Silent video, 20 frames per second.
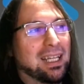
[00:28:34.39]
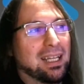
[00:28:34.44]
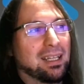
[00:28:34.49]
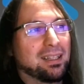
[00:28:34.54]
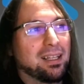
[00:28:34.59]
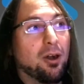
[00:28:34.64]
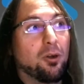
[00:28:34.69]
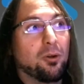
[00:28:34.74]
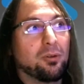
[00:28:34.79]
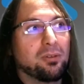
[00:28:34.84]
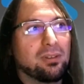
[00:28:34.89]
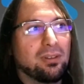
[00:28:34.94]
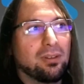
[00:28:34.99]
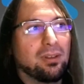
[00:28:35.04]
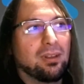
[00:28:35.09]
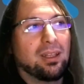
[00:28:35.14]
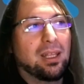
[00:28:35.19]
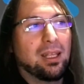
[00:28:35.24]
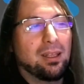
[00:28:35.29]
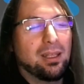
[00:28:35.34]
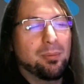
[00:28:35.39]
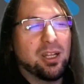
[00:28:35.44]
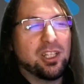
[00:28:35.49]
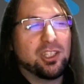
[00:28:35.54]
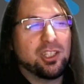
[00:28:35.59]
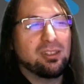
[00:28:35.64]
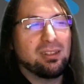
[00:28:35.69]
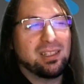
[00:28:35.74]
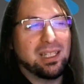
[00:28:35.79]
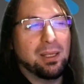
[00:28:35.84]
Now,
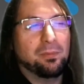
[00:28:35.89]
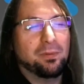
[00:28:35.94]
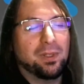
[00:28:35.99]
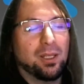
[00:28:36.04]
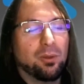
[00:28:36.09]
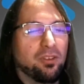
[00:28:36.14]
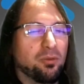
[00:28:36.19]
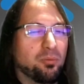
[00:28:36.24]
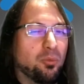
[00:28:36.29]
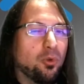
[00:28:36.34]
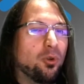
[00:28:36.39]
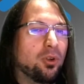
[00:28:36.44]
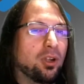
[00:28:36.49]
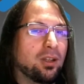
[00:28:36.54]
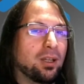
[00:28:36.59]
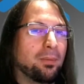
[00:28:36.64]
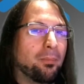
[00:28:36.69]
imagine the same thing with book,